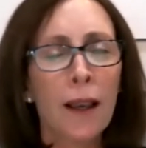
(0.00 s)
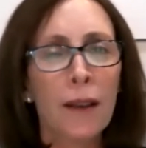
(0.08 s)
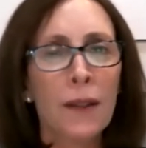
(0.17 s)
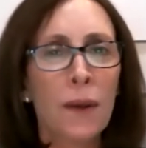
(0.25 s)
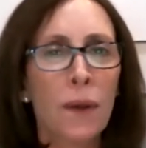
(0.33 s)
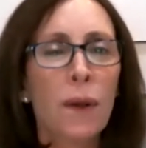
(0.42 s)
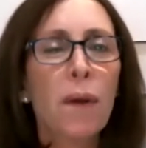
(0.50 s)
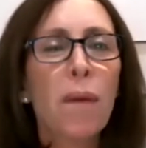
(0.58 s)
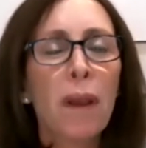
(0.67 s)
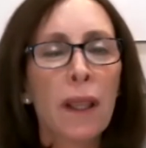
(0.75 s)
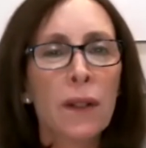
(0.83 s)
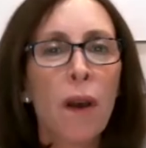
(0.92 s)
So you're
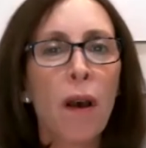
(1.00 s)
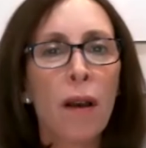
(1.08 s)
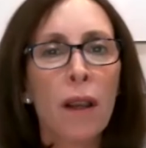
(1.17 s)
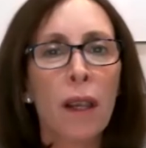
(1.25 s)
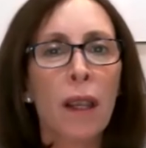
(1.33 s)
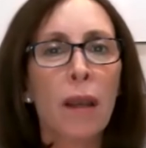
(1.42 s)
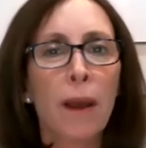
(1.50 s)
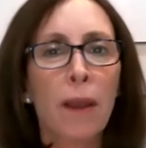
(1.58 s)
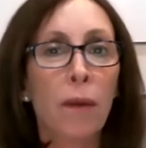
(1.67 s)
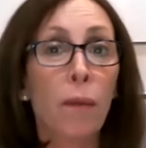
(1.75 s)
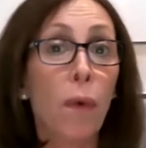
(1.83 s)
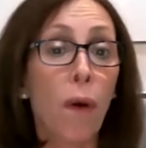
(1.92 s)
really talking about
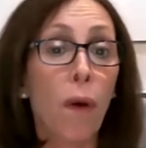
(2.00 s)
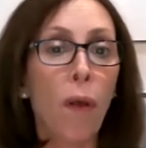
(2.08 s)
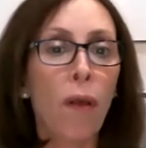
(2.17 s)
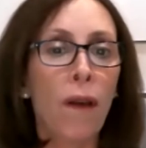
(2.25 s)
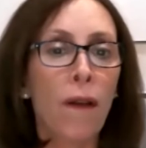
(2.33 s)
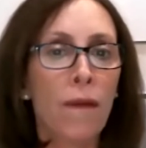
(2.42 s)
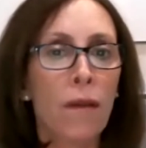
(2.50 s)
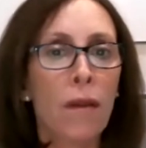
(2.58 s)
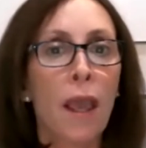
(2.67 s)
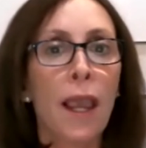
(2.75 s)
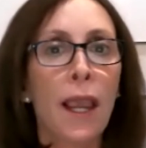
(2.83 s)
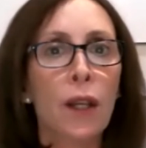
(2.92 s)
the role of
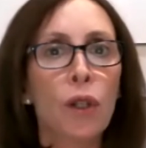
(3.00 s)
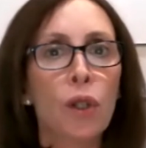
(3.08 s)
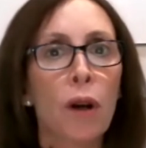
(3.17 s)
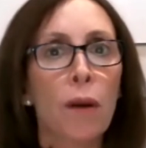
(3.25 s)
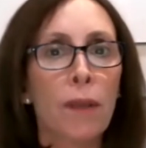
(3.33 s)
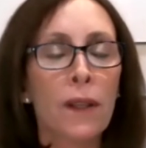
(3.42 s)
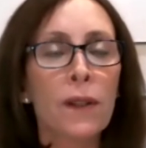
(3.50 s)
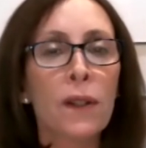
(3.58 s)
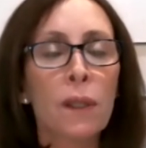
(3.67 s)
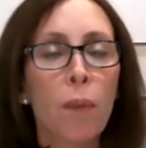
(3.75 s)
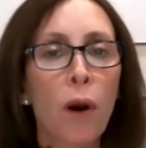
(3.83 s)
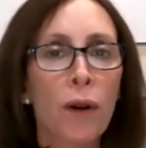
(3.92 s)
the HR
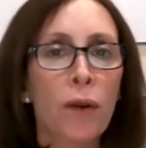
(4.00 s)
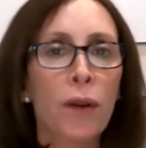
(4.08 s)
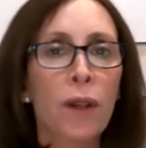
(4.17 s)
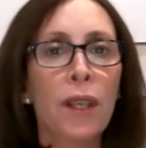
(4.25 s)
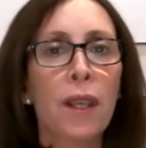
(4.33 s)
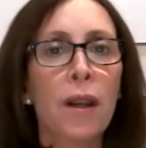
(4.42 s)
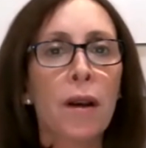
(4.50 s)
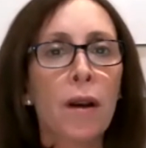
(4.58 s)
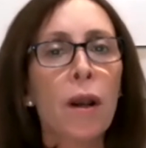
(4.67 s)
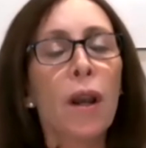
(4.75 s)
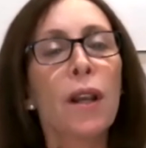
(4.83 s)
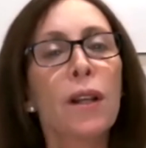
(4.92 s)
business partner here
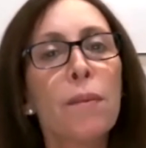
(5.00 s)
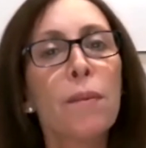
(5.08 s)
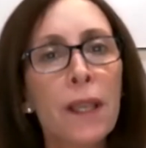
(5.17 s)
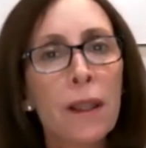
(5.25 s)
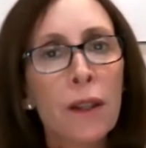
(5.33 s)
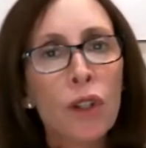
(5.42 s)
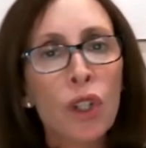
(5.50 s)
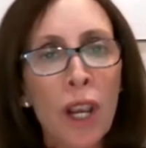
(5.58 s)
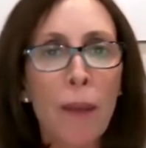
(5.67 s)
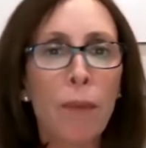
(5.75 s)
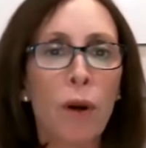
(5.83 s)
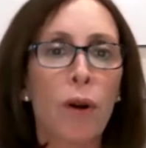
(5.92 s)
to be the
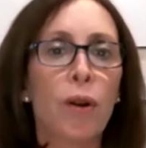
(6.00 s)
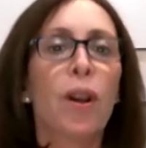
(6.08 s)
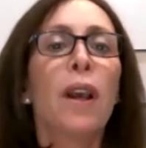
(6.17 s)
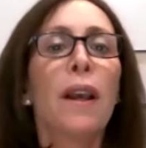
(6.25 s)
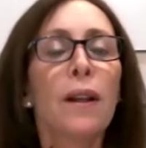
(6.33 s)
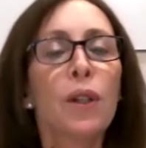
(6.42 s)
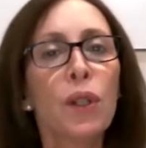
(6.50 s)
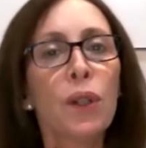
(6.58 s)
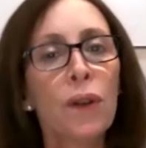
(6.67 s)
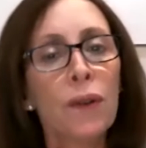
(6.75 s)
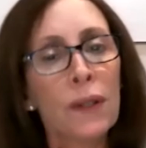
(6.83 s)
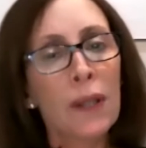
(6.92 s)
shepherd,
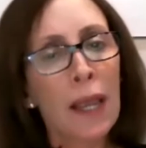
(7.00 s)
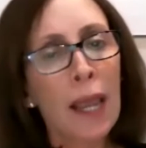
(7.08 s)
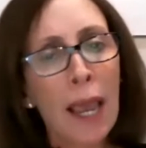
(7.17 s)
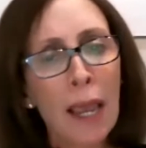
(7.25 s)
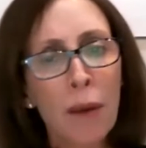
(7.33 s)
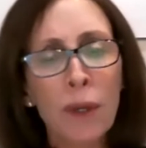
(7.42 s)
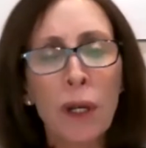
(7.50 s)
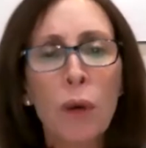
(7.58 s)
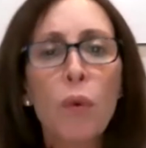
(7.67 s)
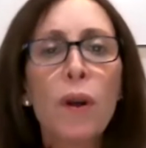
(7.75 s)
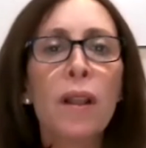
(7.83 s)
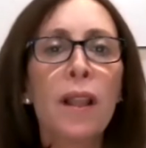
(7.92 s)
to say, hey,
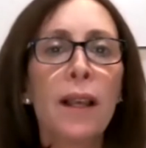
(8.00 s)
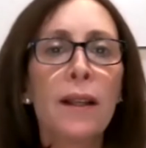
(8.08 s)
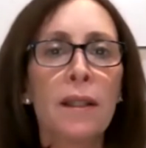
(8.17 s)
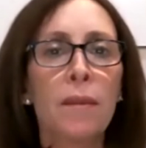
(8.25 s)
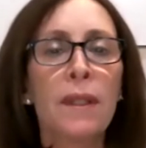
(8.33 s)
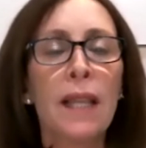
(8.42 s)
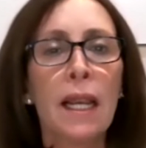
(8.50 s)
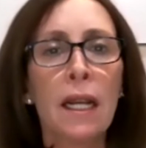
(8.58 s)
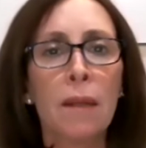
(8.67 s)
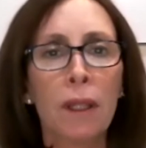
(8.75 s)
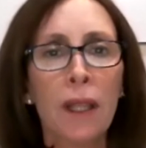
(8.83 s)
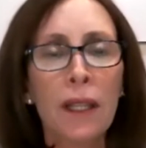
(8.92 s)
we'll collect some
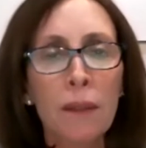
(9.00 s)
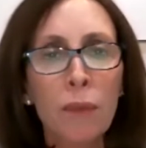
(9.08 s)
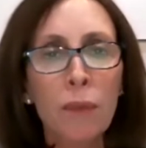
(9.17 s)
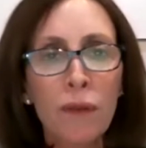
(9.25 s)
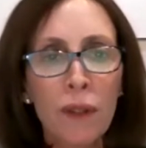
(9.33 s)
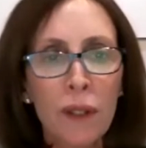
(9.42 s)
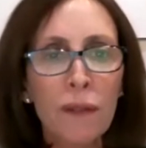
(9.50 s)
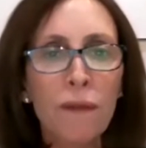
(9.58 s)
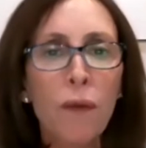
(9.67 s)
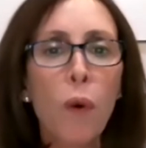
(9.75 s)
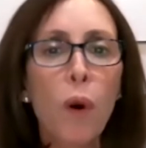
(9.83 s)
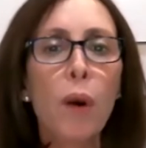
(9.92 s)
data, but let's move this
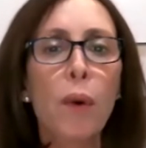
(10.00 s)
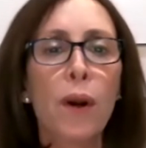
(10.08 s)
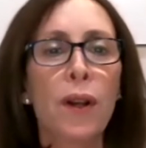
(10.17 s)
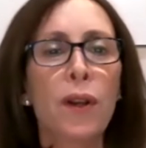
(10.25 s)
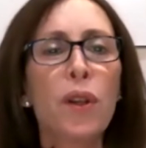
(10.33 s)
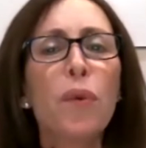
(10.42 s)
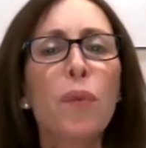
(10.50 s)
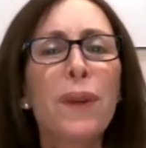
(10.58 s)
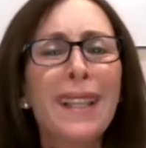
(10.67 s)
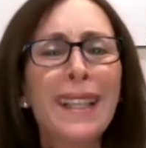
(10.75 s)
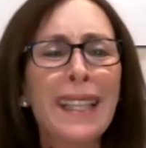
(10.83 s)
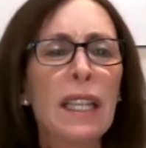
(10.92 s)
forward. And you're
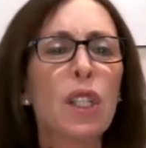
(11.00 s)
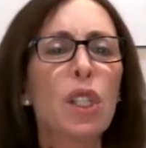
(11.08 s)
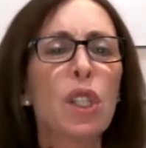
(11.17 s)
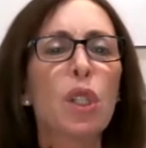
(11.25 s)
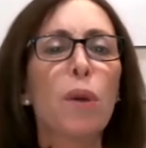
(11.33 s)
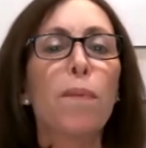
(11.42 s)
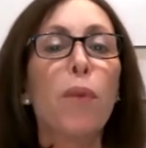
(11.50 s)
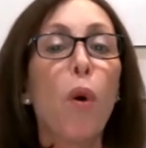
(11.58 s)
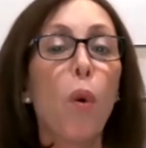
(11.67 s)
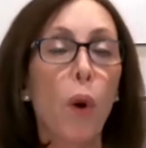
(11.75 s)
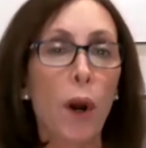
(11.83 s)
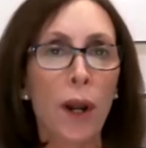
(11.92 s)
really
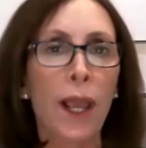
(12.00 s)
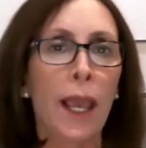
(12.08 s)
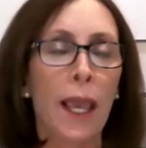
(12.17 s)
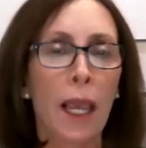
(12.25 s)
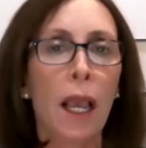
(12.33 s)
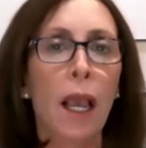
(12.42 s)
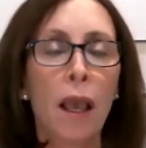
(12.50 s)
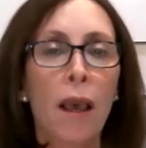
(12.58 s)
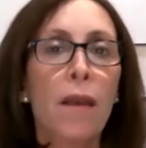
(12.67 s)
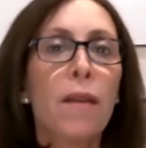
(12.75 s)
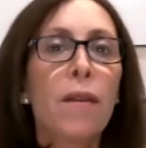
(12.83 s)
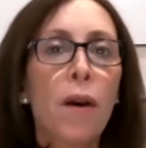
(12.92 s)
supporting
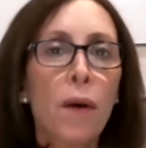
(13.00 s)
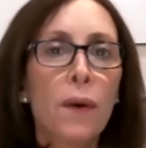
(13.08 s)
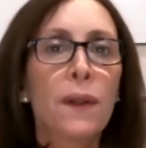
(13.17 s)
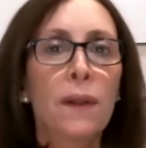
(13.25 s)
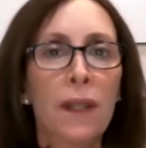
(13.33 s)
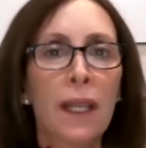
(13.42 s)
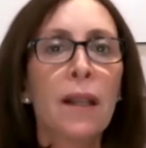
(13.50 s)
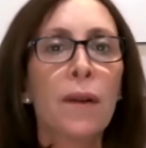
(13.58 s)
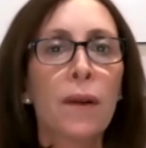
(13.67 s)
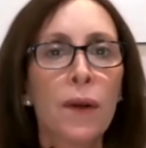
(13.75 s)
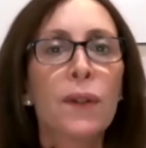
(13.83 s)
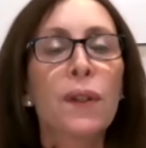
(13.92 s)
those
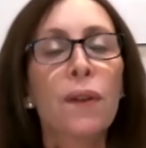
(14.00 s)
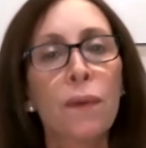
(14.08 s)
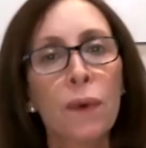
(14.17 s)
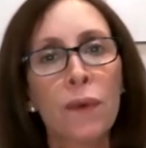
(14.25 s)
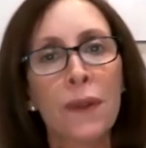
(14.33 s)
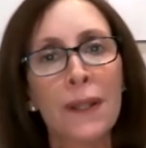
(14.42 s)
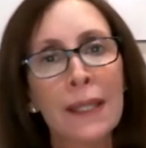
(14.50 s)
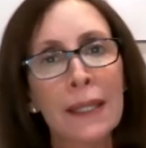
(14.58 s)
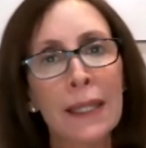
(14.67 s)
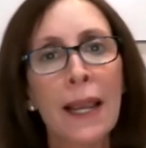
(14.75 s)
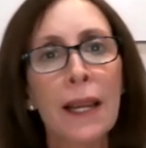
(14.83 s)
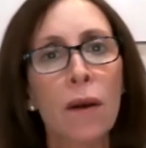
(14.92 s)
leaders through this
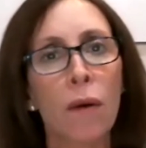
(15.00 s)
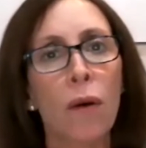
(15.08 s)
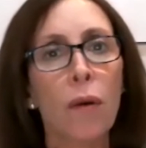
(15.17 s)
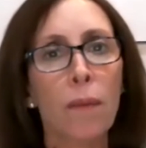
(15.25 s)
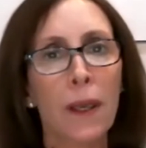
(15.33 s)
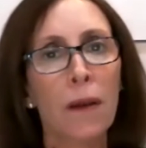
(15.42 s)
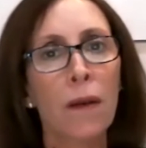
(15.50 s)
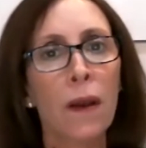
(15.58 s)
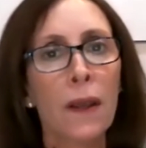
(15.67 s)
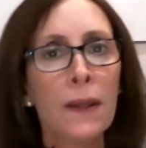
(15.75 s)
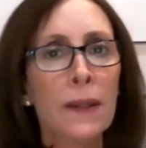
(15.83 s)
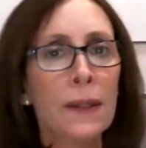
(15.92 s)
cycle
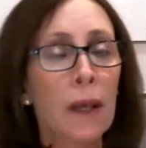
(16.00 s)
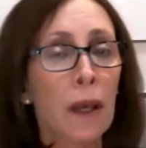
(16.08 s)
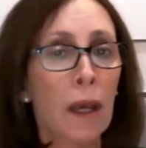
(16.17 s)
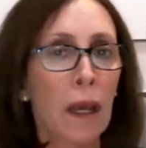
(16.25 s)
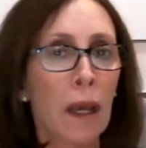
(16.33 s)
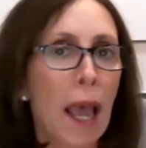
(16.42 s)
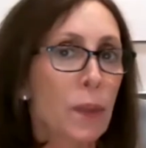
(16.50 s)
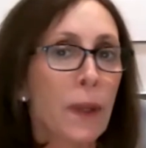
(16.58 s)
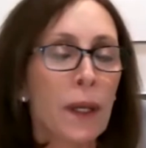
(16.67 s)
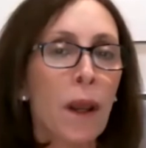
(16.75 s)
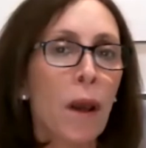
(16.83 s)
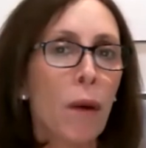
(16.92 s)
because, as
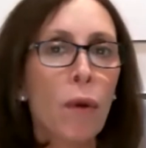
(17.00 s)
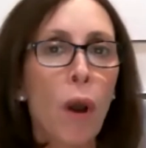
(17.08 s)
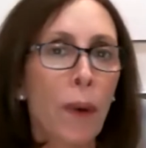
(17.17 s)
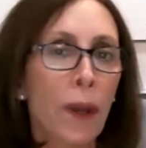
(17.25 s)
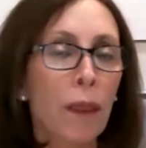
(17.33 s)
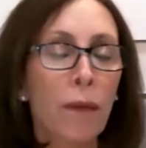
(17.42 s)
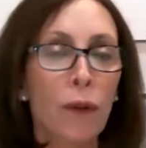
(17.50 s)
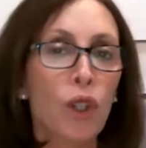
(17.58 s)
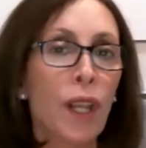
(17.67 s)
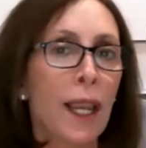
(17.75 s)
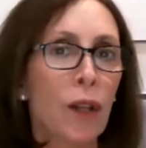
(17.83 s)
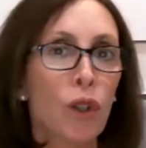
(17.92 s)
we know, going through
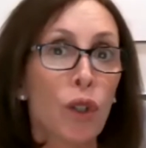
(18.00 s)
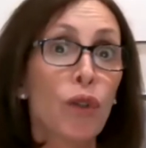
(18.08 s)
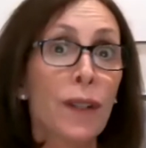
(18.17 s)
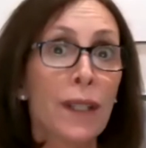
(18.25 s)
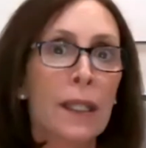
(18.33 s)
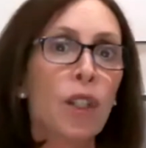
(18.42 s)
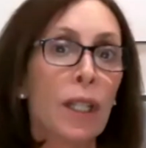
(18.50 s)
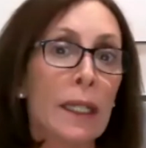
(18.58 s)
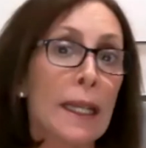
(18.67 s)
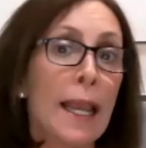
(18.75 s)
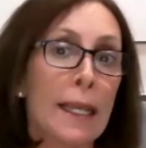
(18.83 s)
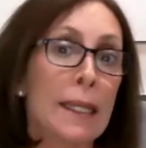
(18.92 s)
change or transition
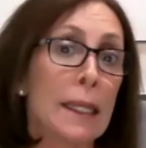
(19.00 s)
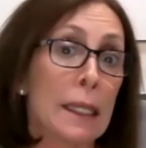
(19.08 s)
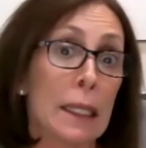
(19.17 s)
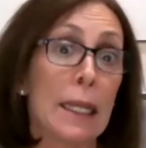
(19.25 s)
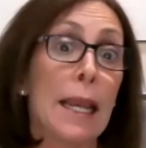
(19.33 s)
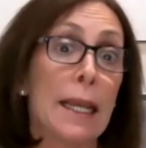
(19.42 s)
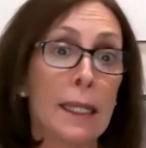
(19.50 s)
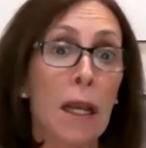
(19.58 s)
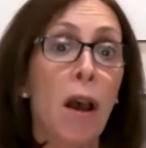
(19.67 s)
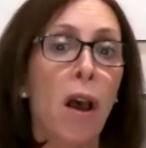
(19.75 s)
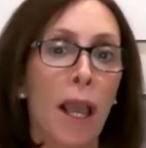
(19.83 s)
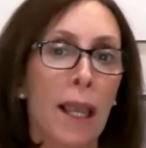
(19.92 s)
takes
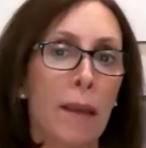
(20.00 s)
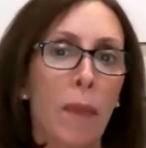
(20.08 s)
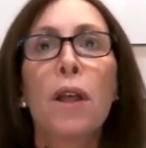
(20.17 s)
time.